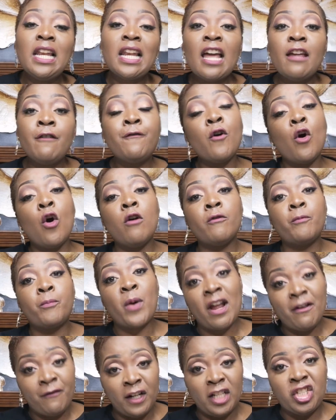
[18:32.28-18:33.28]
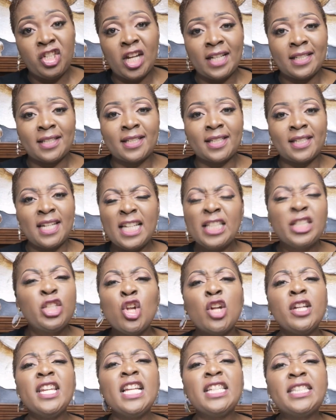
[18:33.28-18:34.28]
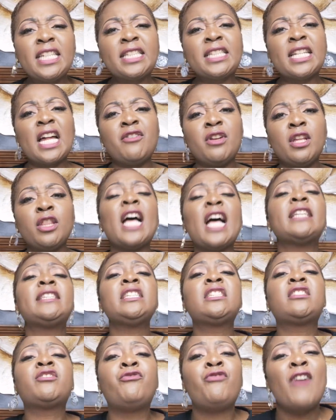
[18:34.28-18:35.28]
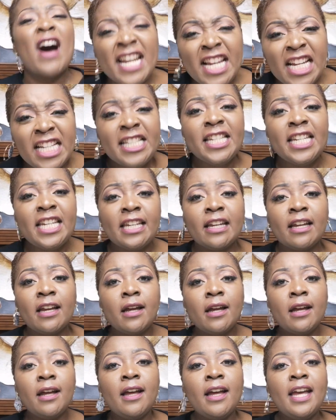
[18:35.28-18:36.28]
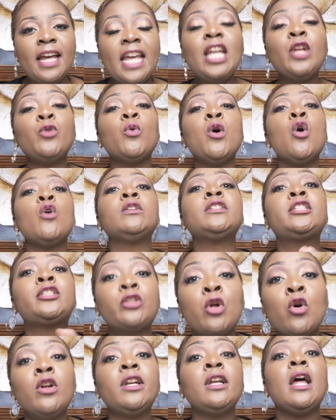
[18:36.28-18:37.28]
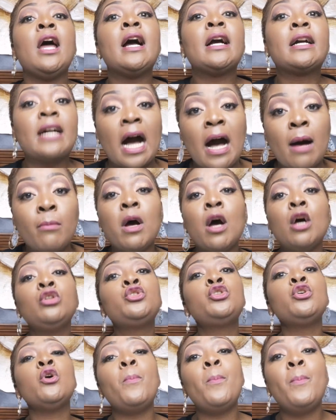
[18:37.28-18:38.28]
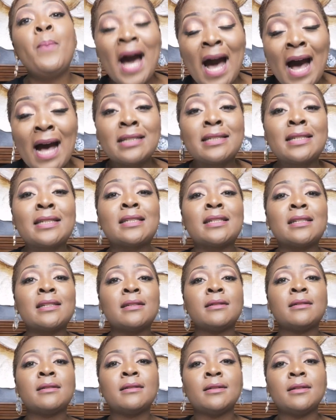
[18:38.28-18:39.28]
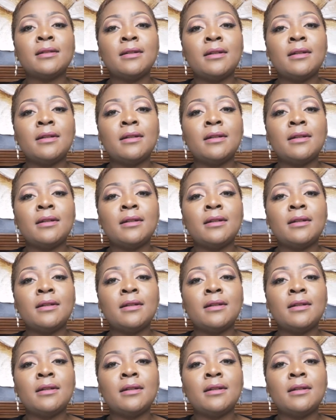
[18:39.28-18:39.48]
A life of private jets. It's not necessary. That is vanity. It will soon come to pass.